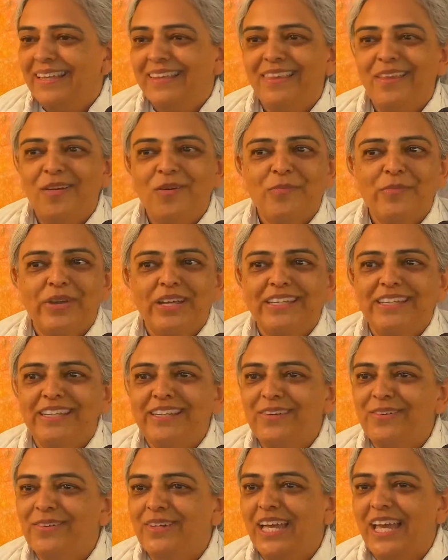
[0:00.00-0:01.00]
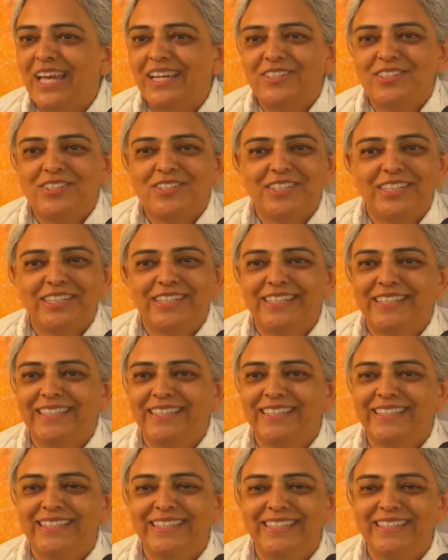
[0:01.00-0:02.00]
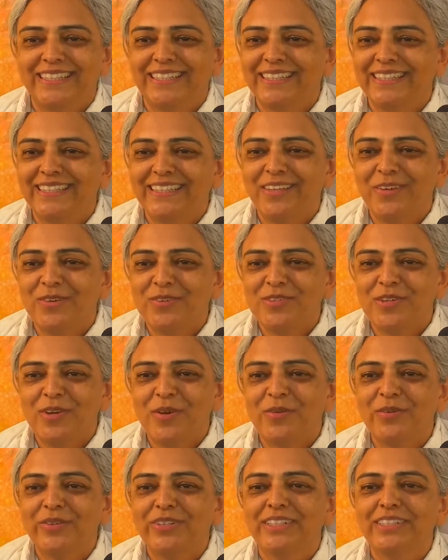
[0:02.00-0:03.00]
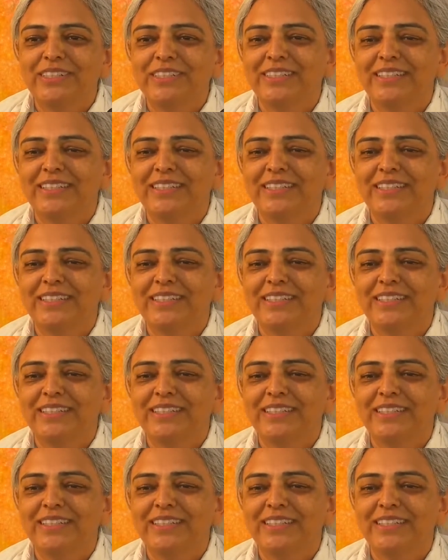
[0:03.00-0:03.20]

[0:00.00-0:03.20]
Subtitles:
No money, no cash, no dough.